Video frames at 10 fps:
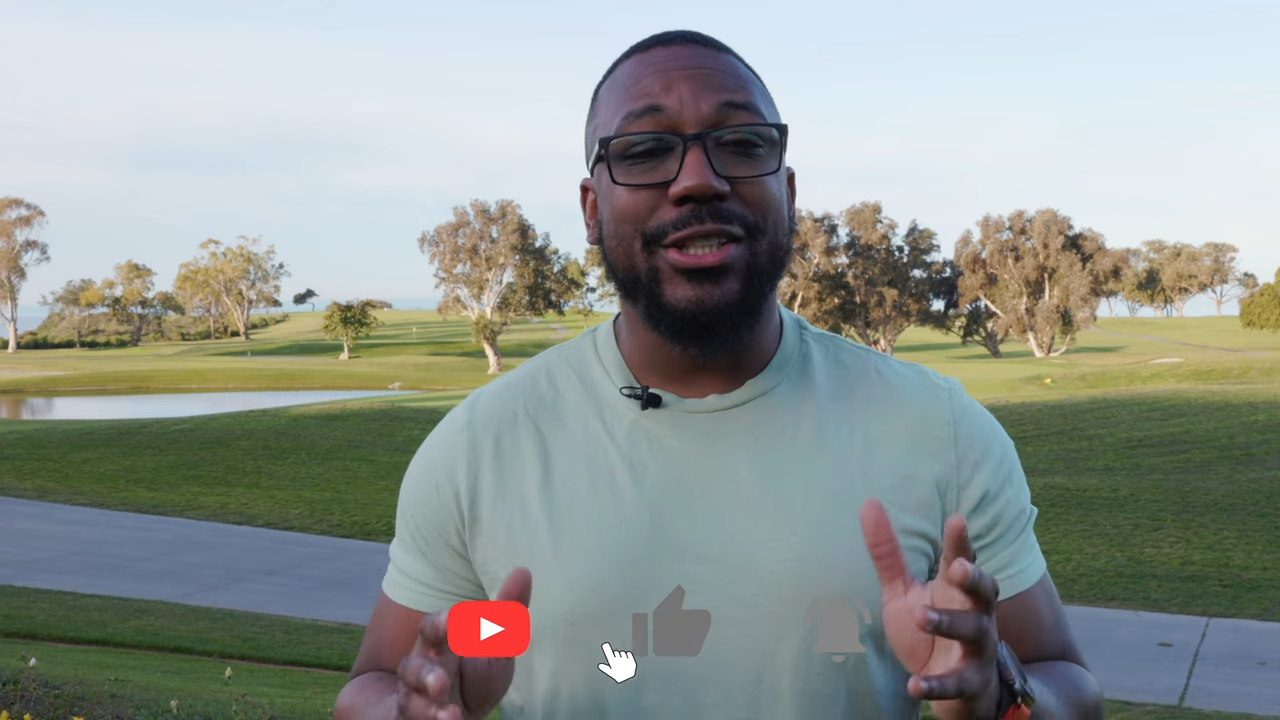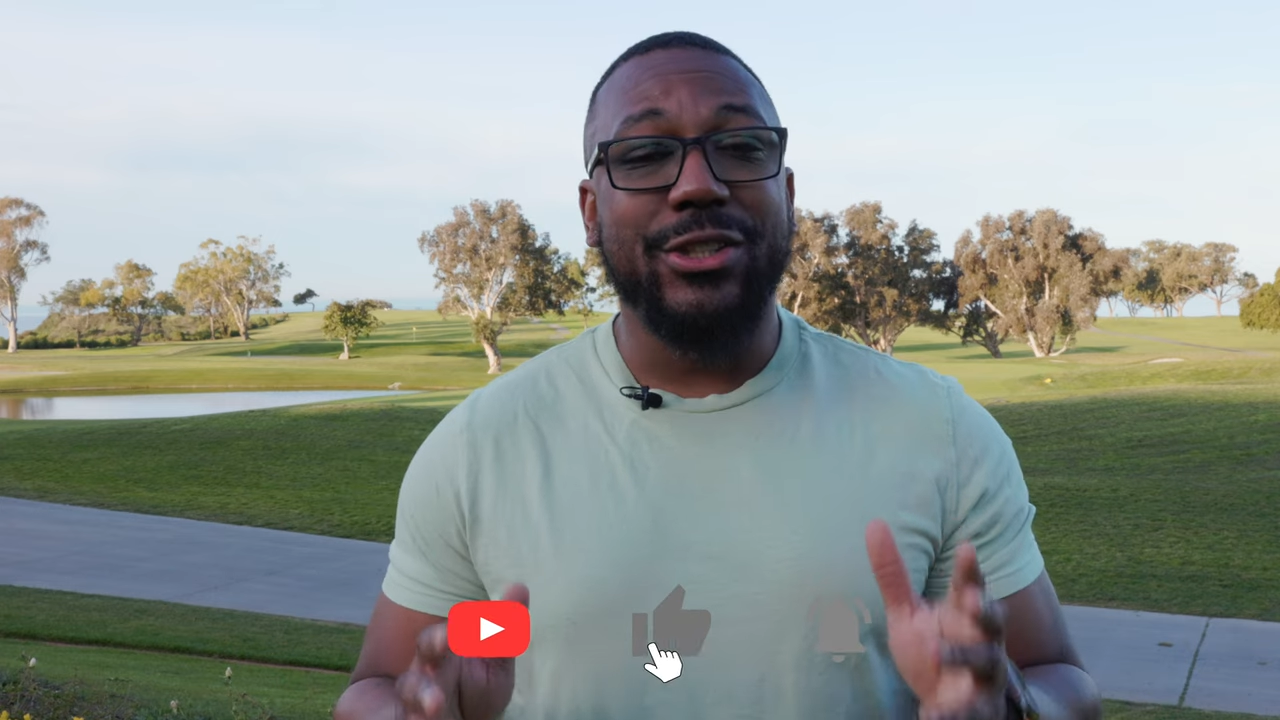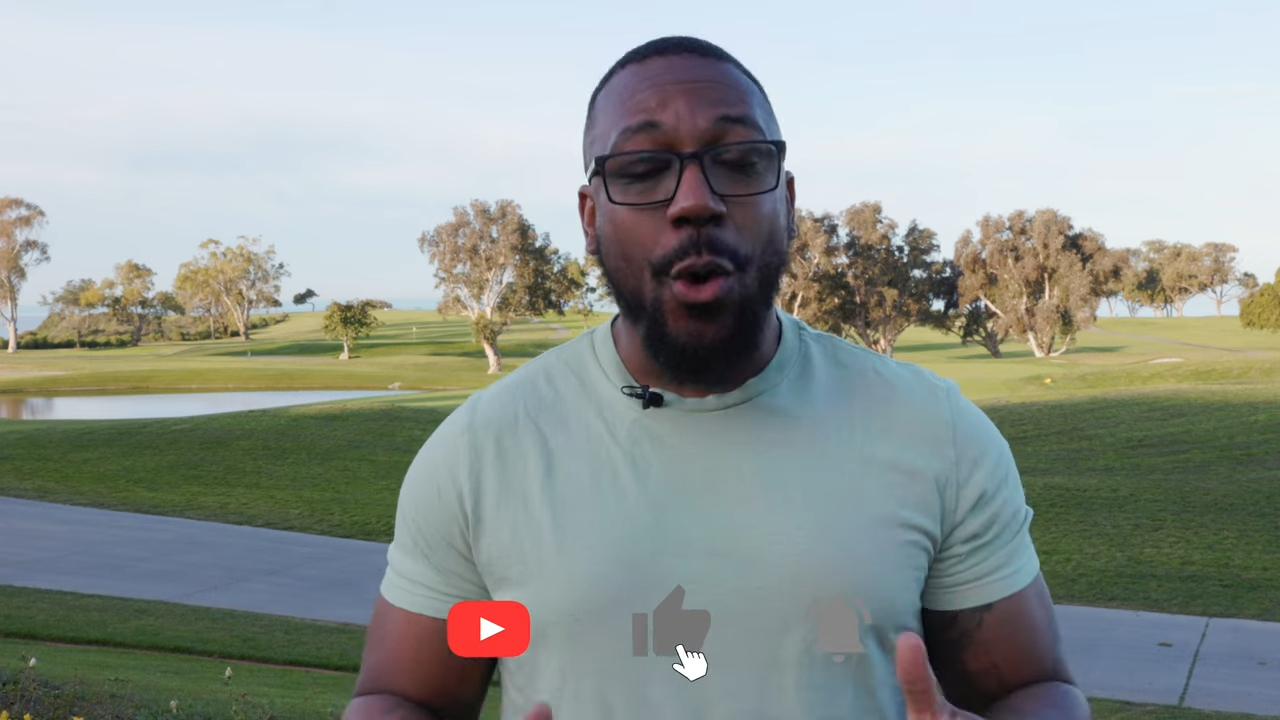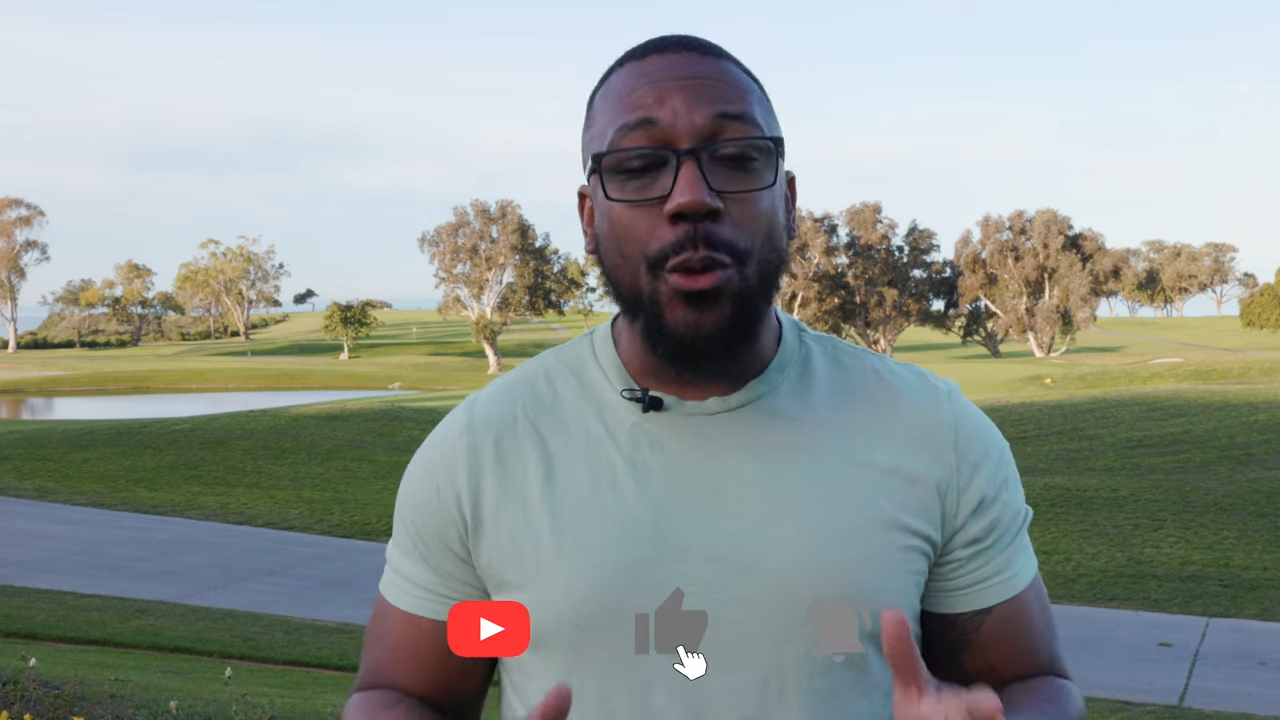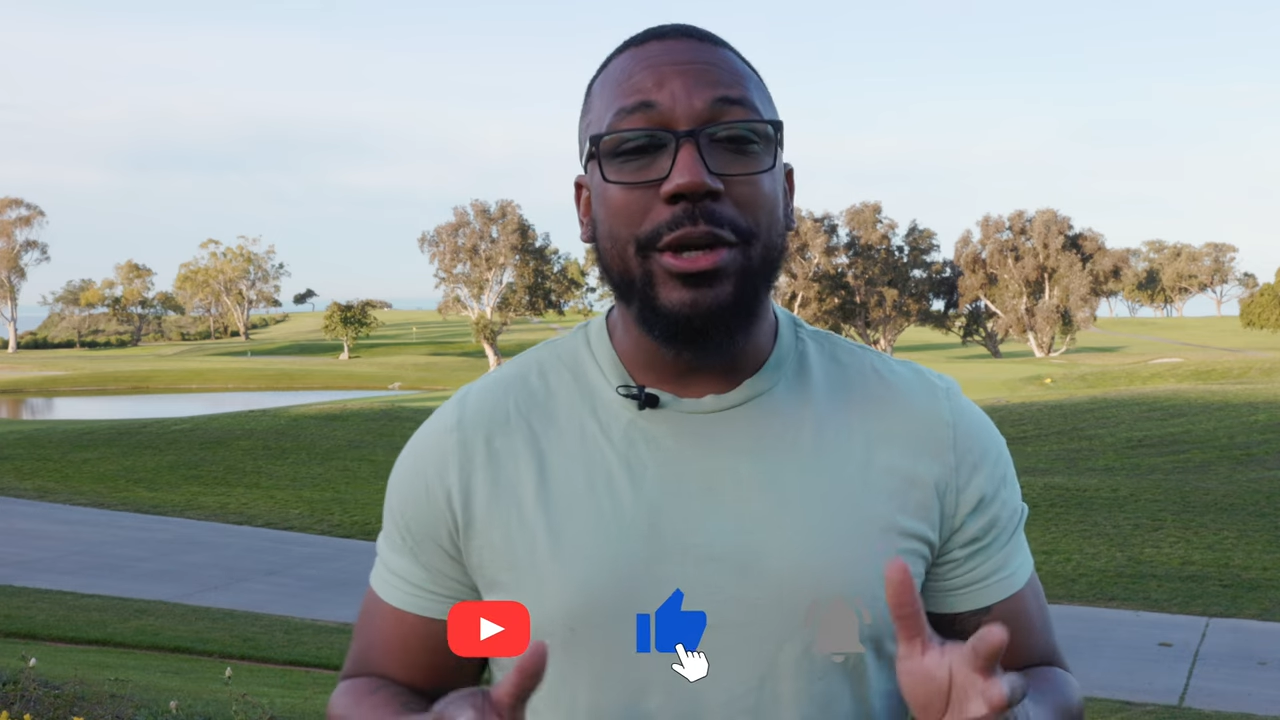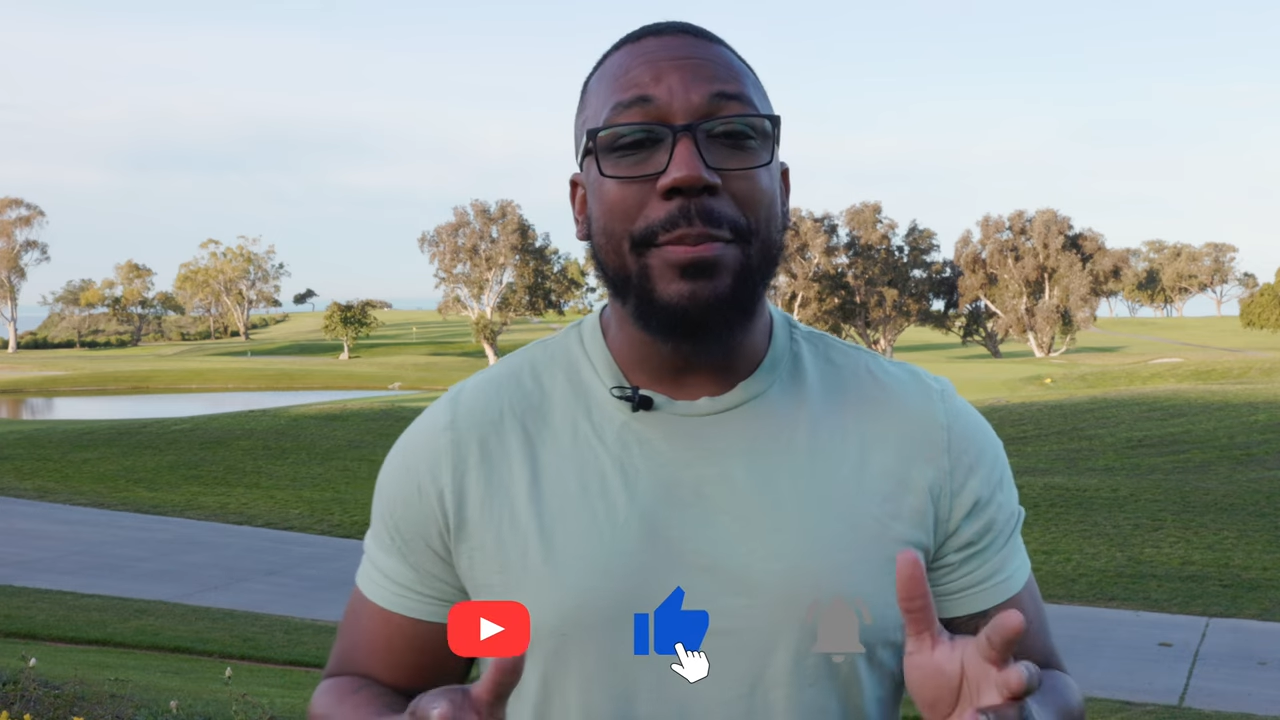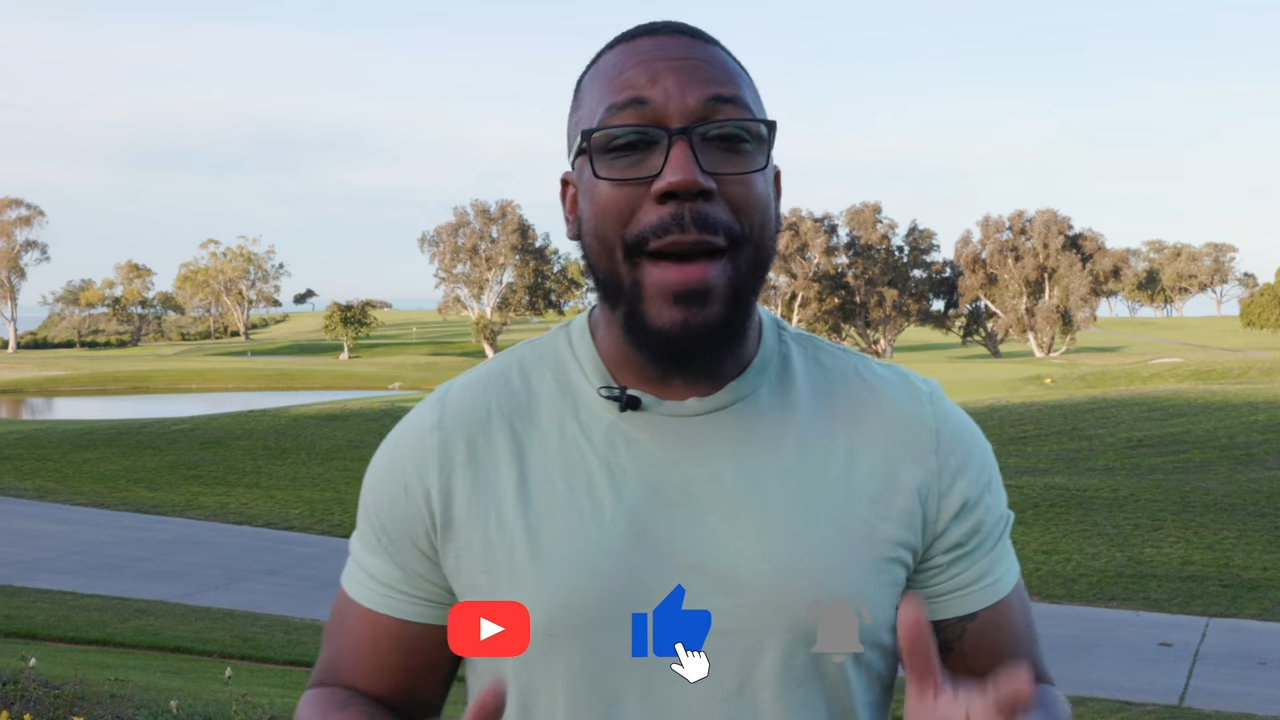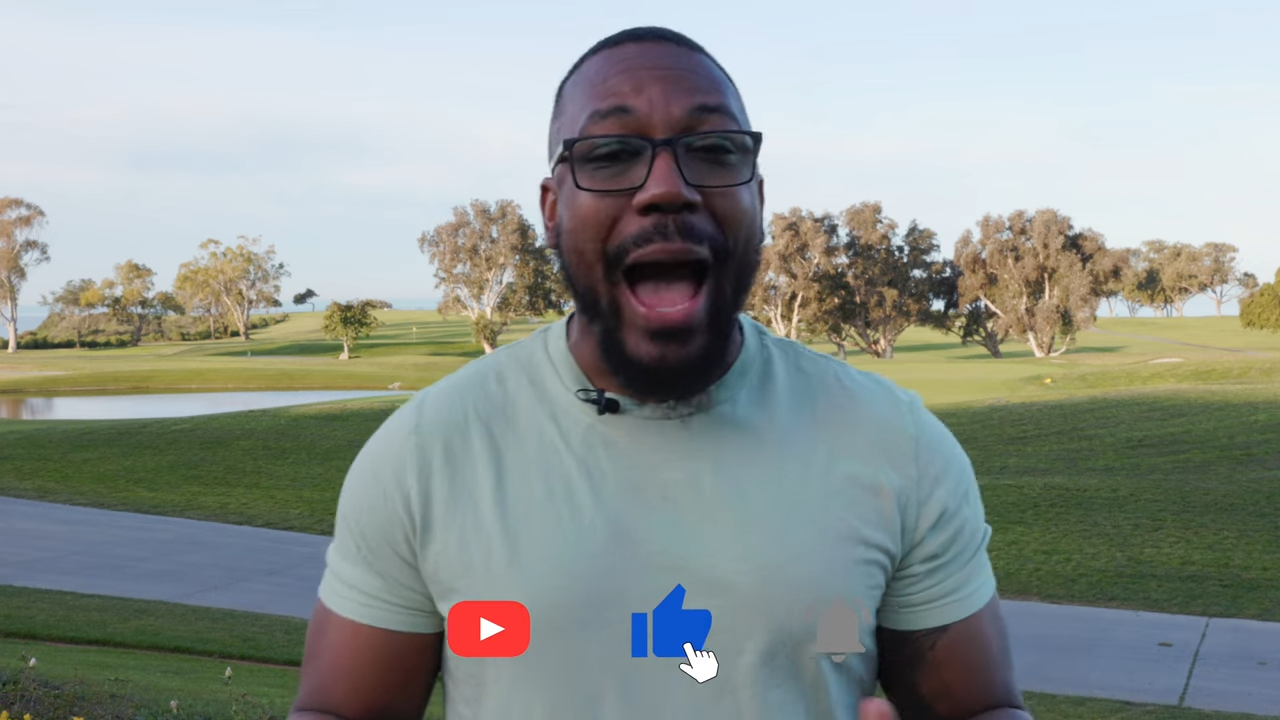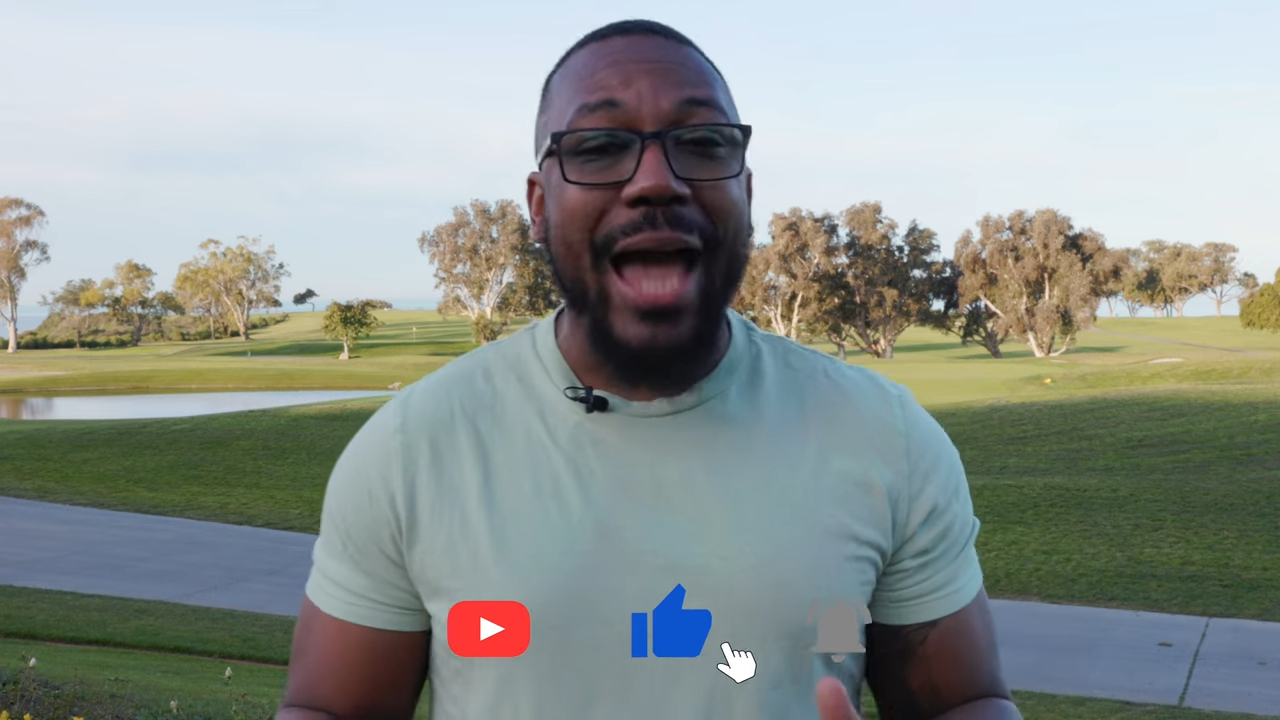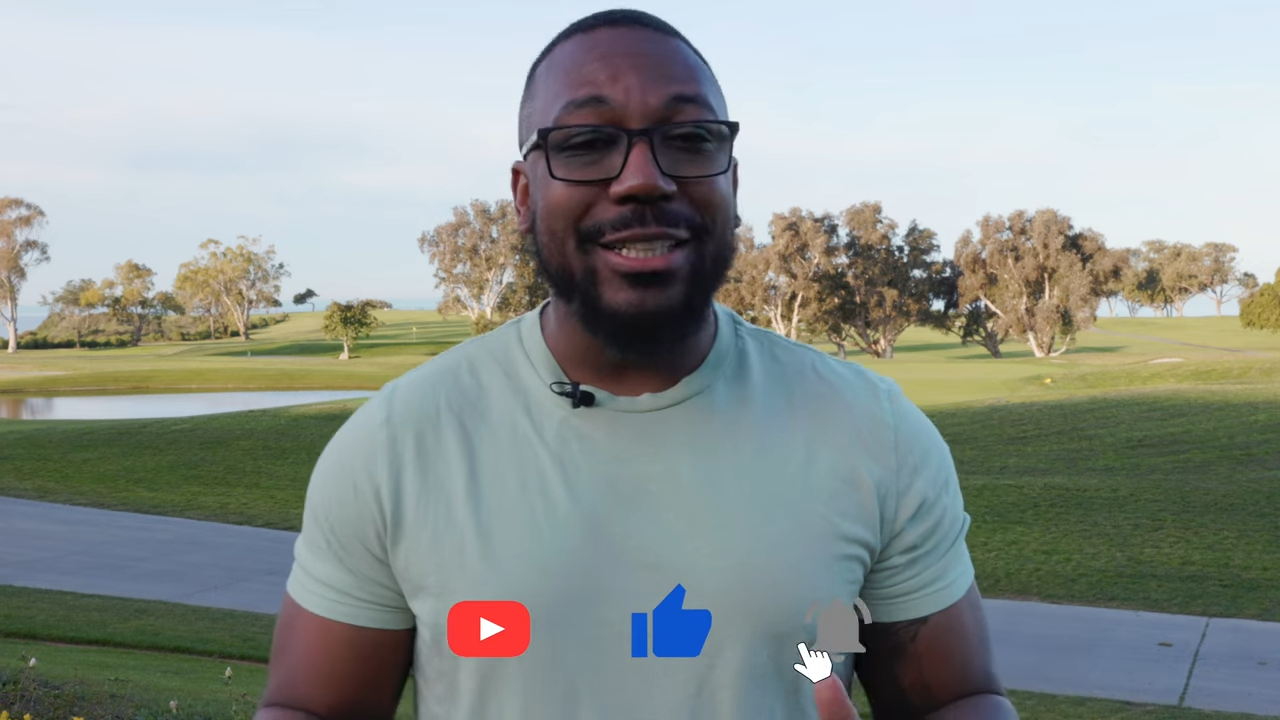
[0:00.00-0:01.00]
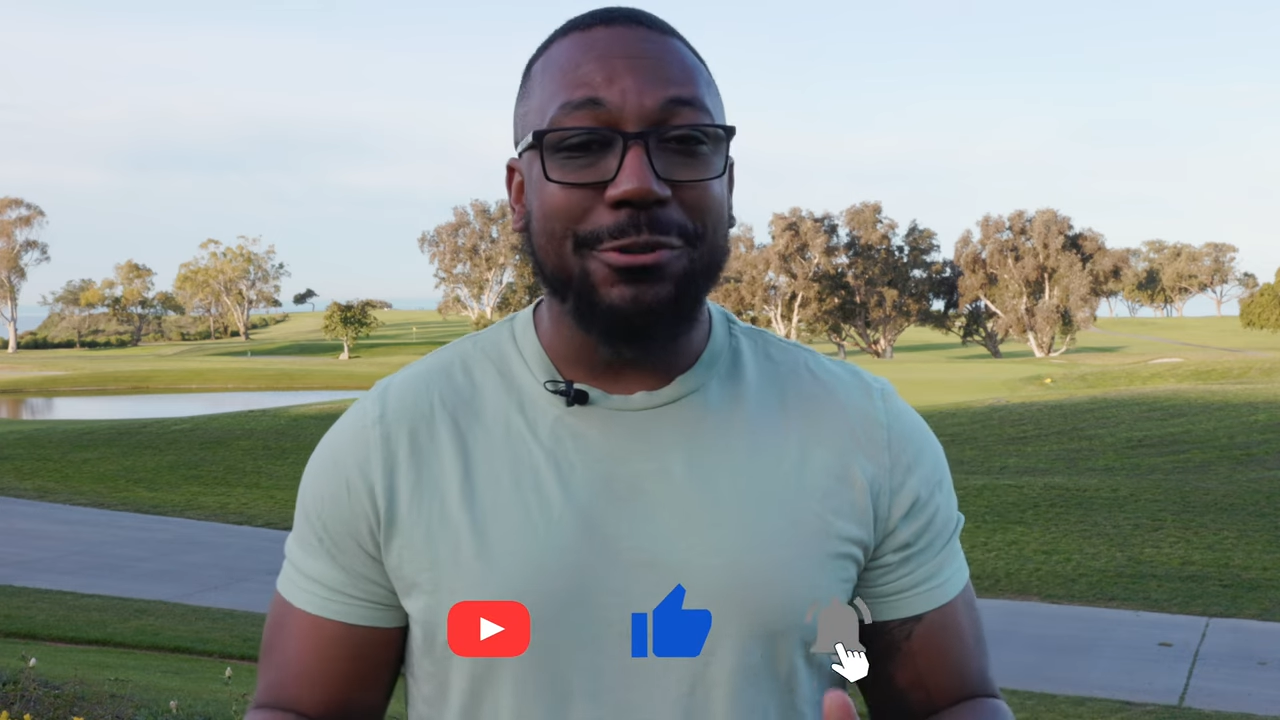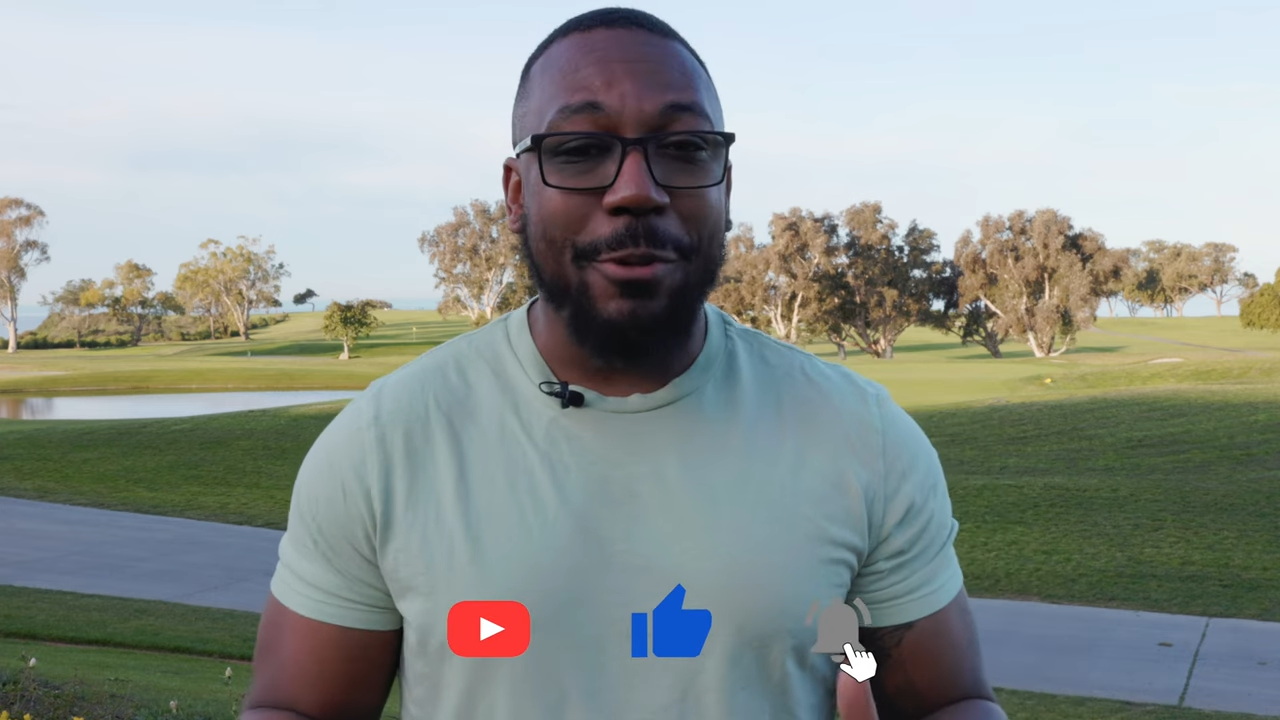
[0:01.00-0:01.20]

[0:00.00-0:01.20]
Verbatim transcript: Torrey Pines